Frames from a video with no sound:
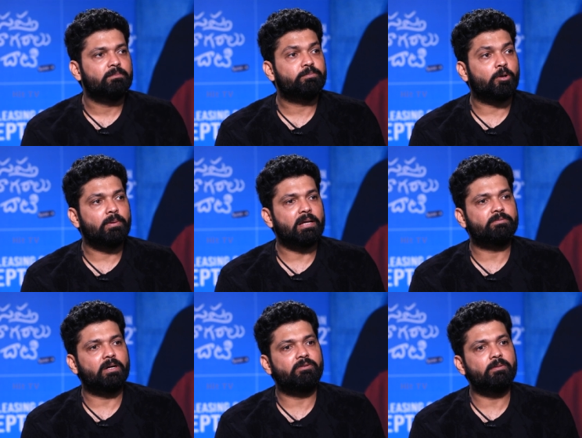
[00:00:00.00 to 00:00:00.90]
Probably
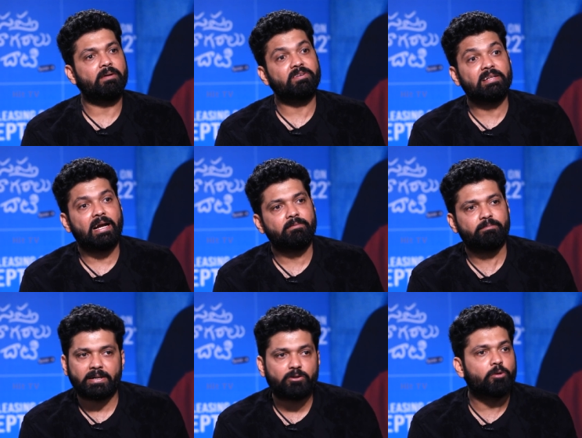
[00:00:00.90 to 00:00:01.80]
a film after that
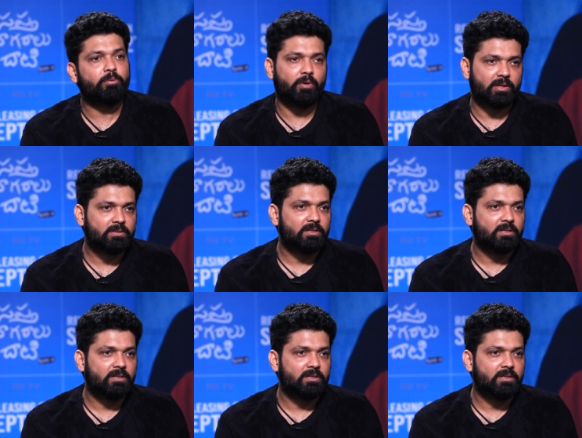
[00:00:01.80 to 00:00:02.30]
might not be one.